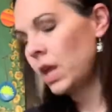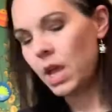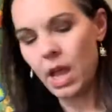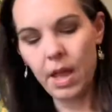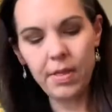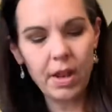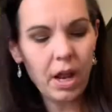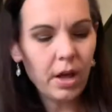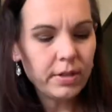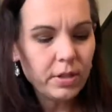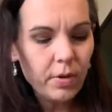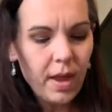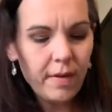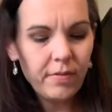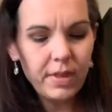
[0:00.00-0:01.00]
And then I also
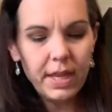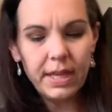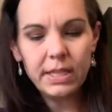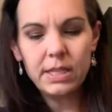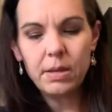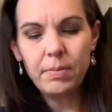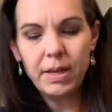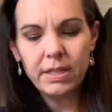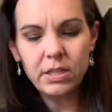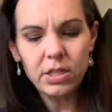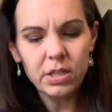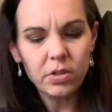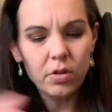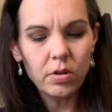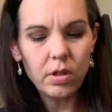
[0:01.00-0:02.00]
have these. My
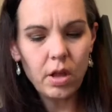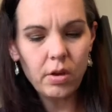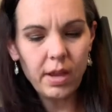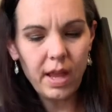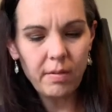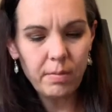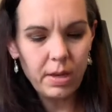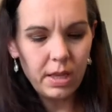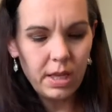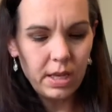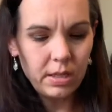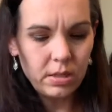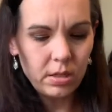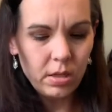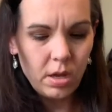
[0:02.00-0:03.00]
sister-in-law gave me
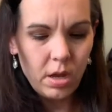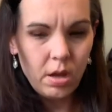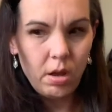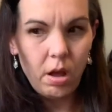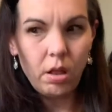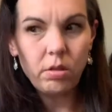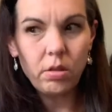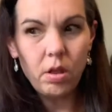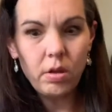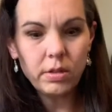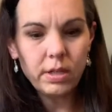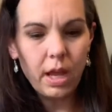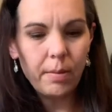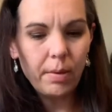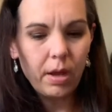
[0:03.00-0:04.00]
these a long
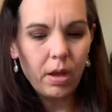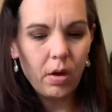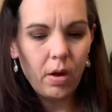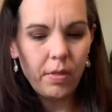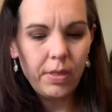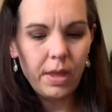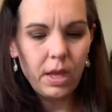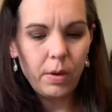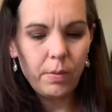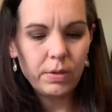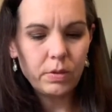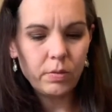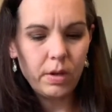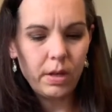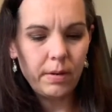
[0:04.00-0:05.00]
time ago. I think it was
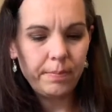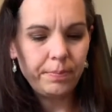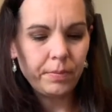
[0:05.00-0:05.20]
when